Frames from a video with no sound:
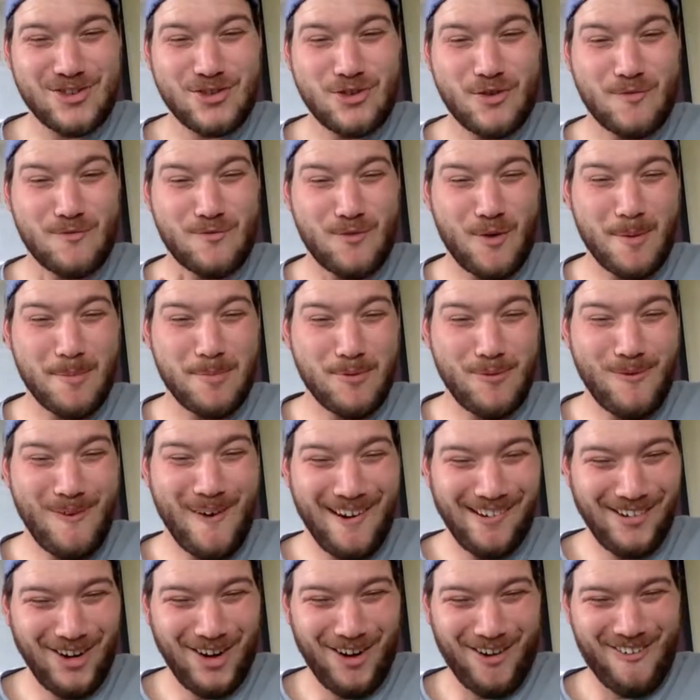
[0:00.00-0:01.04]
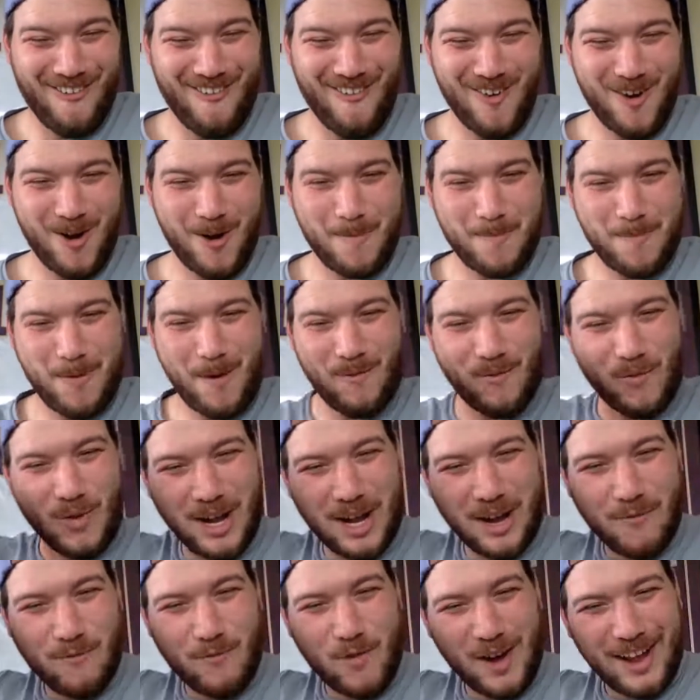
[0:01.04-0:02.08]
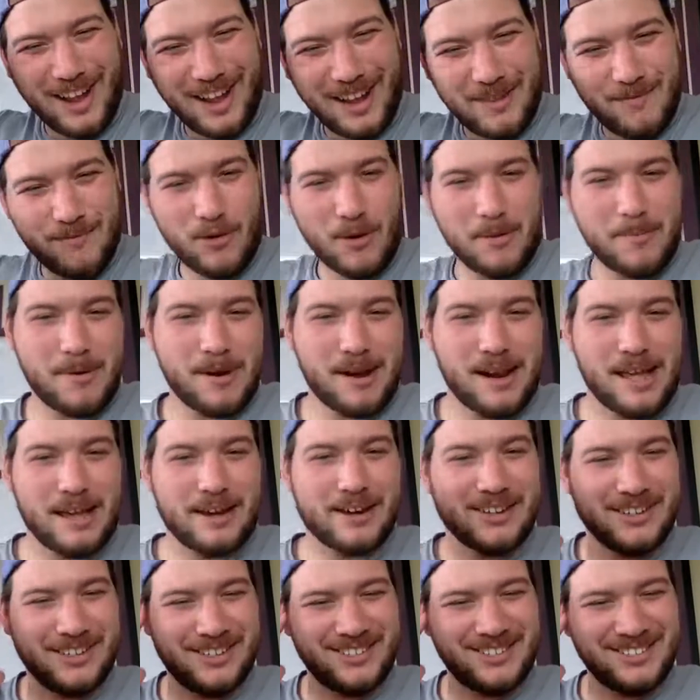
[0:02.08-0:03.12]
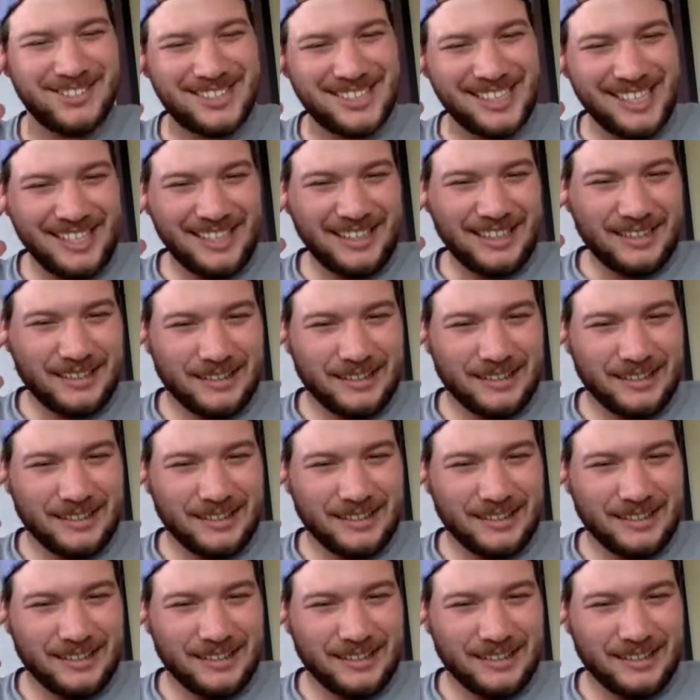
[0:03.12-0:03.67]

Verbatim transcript: Defibrillator. Freaking freaking defibrillator. No, I'm saying